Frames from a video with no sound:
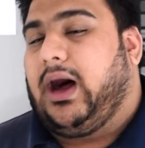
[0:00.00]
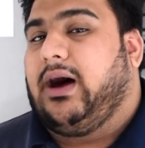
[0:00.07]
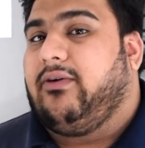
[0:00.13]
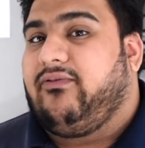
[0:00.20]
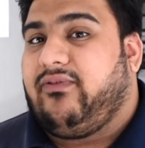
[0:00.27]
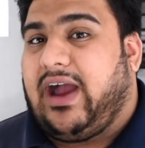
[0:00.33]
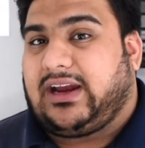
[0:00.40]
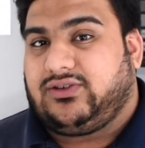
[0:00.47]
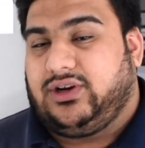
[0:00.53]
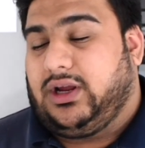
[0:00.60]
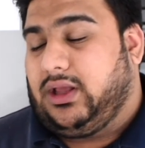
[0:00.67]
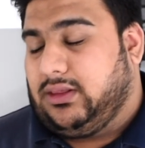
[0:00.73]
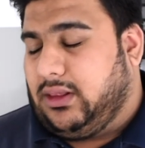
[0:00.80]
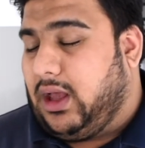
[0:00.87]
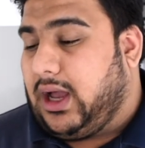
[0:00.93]
factory
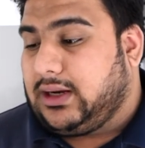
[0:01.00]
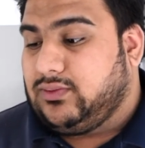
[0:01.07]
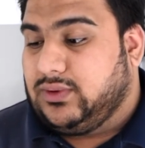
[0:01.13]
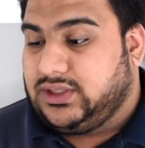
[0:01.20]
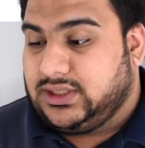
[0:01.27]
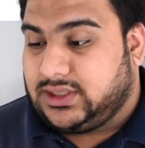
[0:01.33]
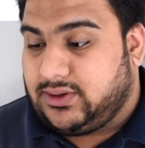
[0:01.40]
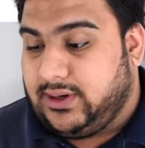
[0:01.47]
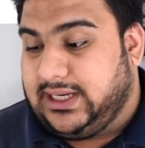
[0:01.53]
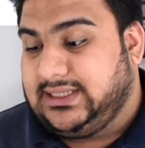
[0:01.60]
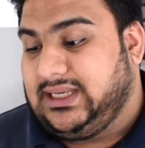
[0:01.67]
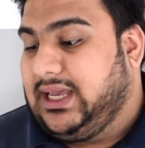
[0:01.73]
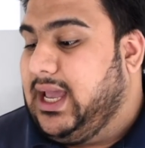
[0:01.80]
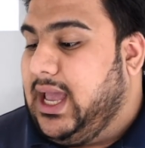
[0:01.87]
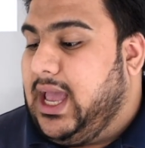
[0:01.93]
unlocked, which is
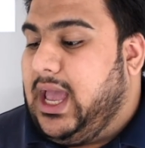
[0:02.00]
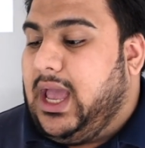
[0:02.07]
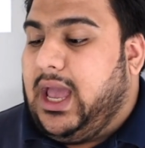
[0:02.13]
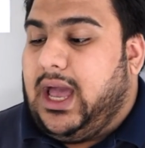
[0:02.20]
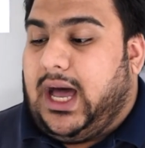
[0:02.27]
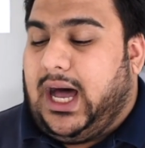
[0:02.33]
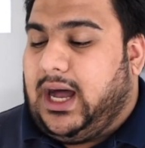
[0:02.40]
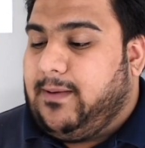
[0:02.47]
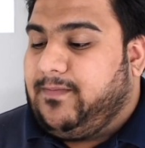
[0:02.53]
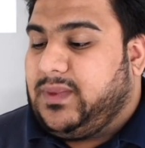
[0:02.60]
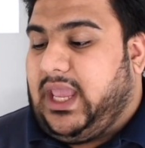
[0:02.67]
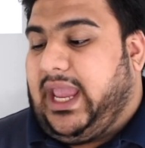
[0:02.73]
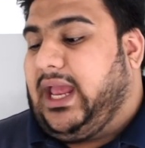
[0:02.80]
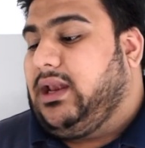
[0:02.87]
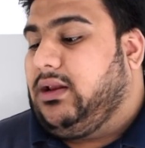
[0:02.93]
crazy.
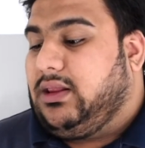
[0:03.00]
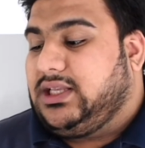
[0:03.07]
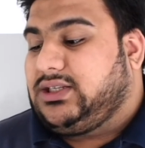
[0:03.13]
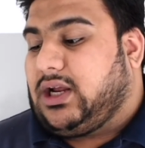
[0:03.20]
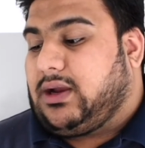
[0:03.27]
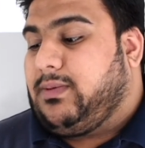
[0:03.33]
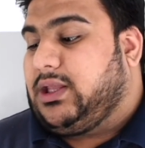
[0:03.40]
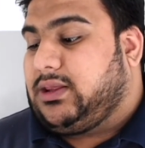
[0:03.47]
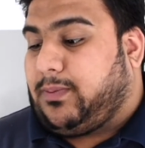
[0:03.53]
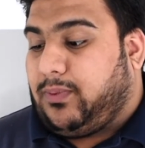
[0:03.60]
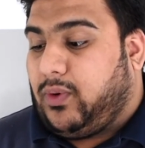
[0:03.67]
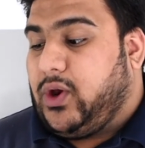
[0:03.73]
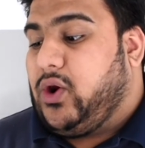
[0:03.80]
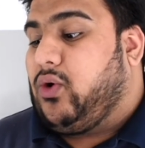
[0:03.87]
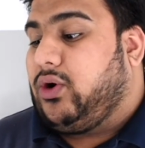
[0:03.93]
And let's talk about the
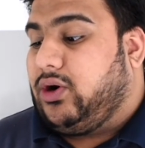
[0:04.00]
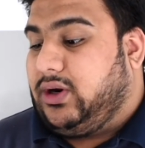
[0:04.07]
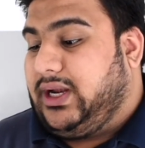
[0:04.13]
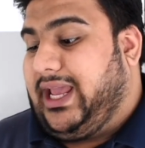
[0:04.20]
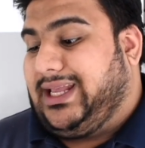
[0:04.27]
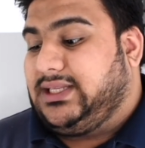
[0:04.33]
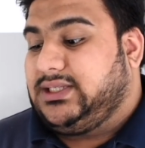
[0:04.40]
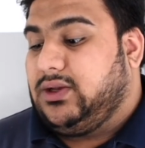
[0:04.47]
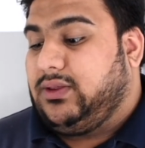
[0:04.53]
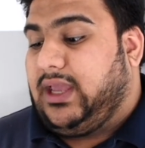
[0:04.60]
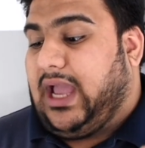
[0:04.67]
pre-order dates. So the